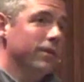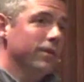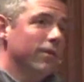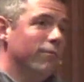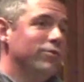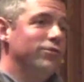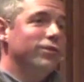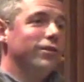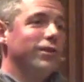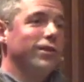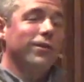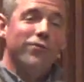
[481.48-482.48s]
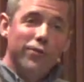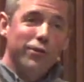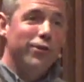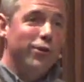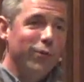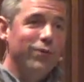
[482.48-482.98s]
I want you to
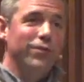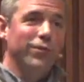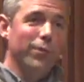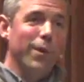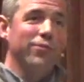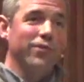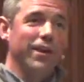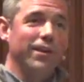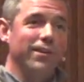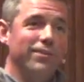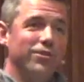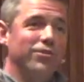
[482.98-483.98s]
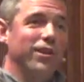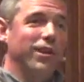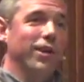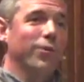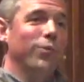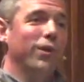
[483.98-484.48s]
consider going to the website to check
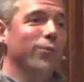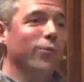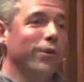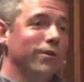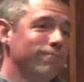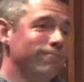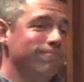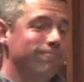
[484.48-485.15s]
out week 1.